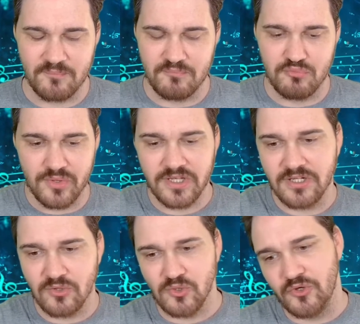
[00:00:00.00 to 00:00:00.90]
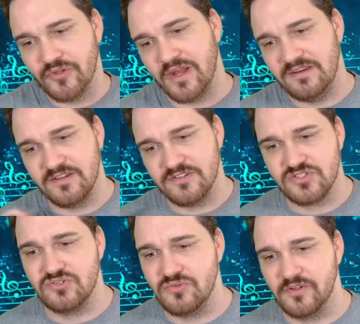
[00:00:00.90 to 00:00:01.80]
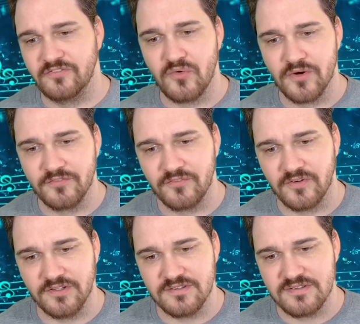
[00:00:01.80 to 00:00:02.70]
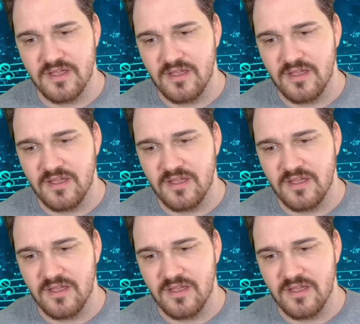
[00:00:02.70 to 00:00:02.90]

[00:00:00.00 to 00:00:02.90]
bringing old ideas to the forefront,